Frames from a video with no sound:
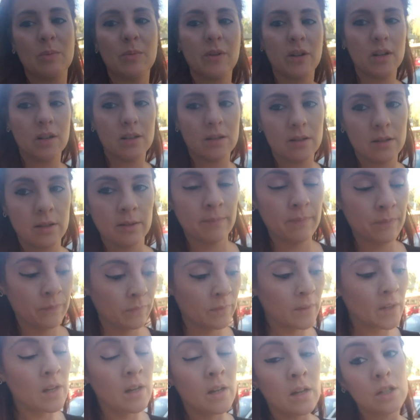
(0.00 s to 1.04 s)
because
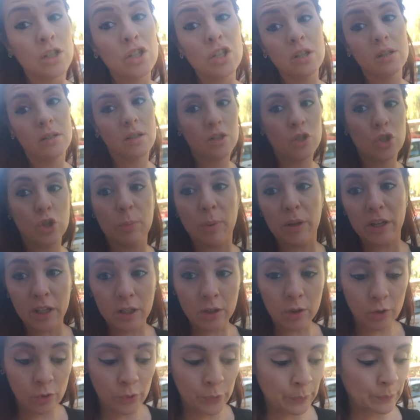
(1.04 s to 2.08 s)
she's a Shiba
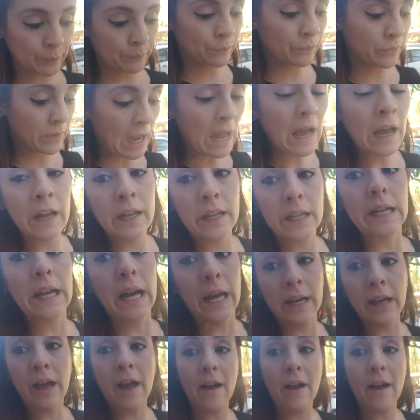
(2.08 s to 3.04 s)
Inu, you kind of